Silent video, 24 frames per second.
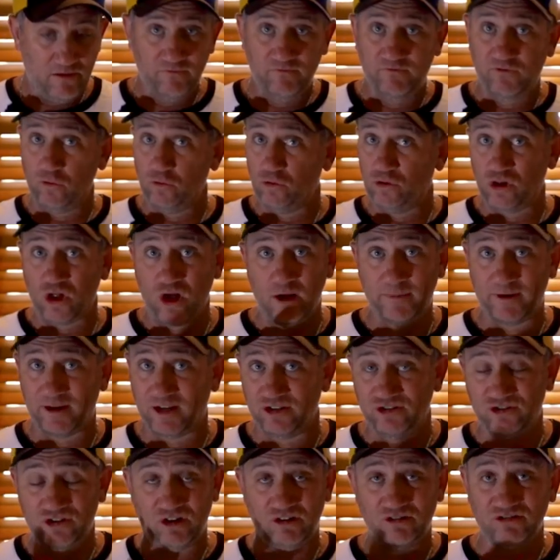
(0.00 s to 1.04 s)
full climate
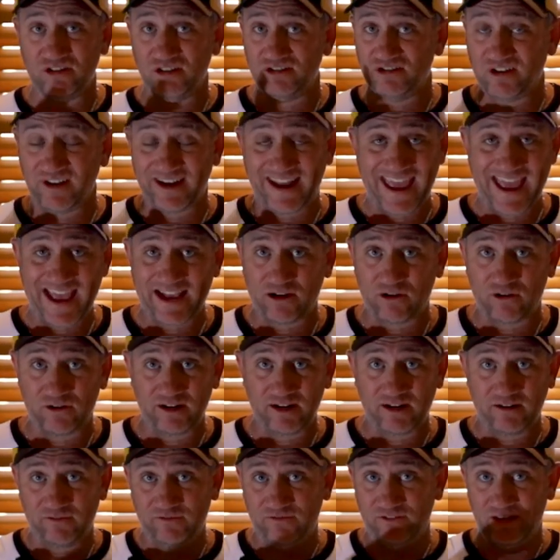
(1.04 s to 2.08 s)
control. So it's got aircon
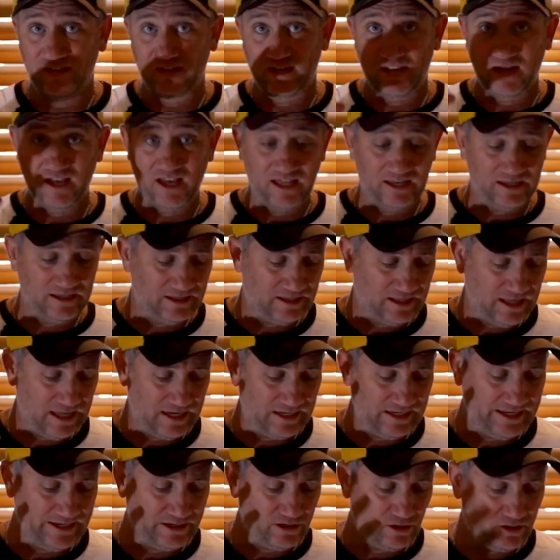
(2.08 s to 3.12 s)
and everything, a
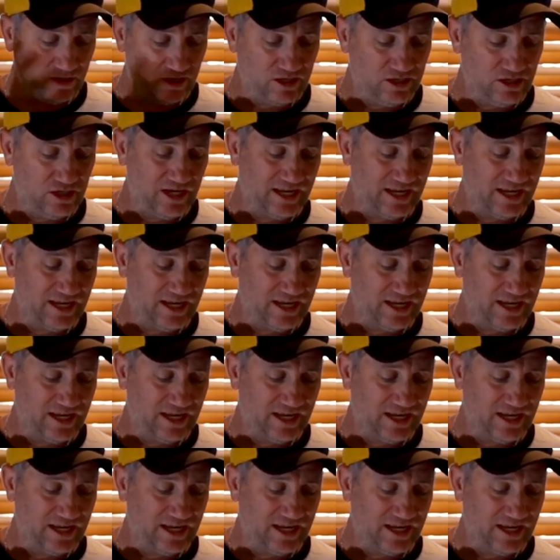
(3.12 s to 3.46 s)
lid on it.